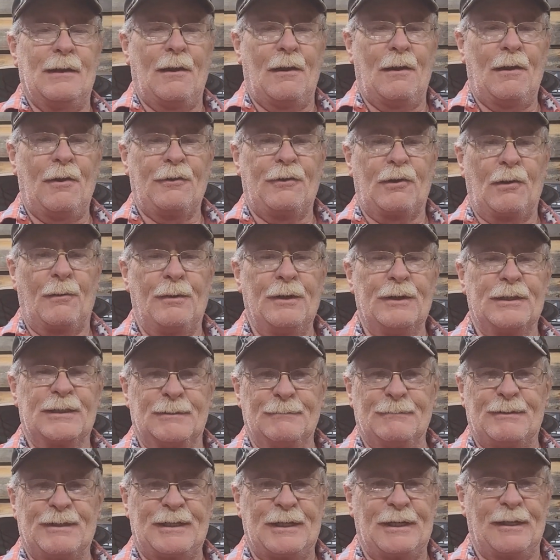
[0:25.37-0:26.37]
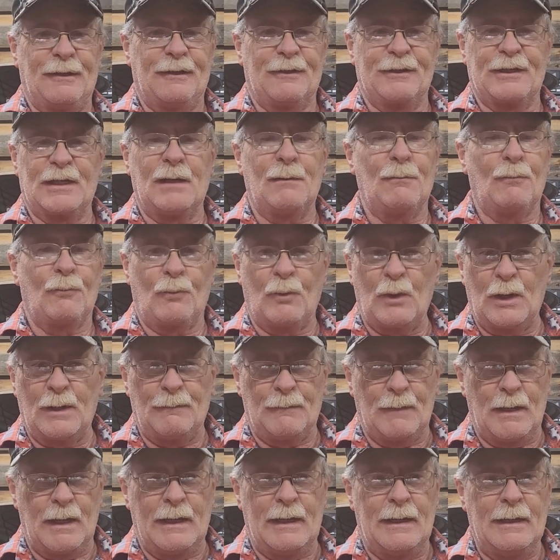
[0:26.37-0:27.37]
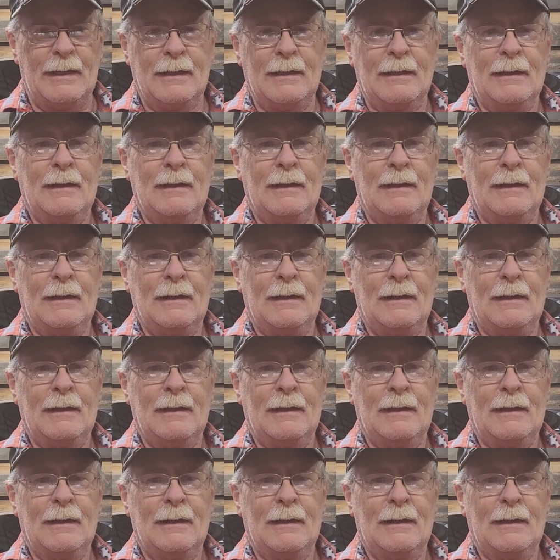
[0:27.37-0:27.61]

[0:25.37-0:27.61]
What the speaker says: and I'll also put some stills up what my